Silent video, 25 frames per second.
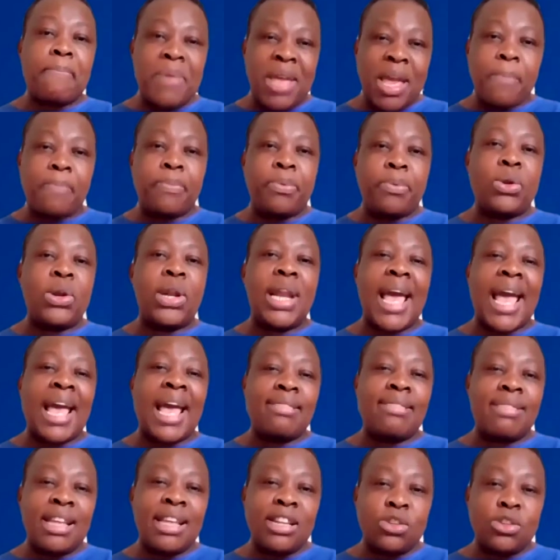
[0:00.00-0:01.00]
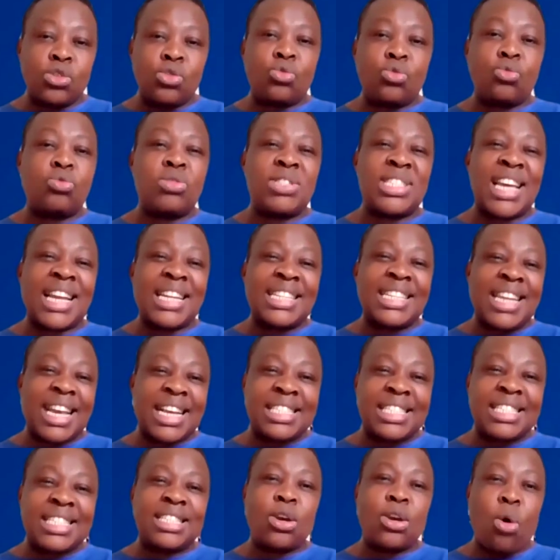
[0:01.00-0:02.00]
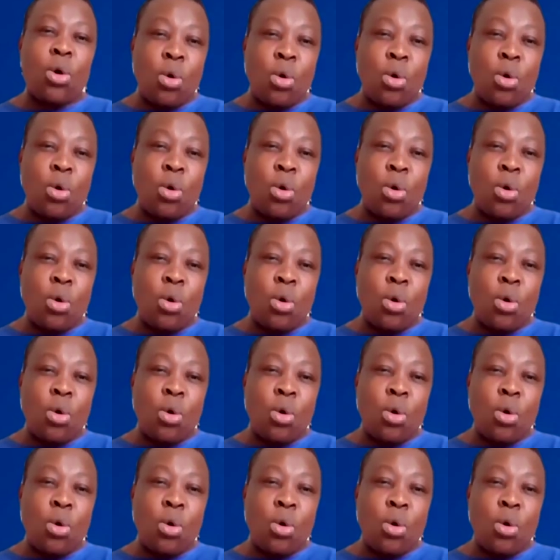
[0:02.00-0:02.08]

people and the Duduza taxi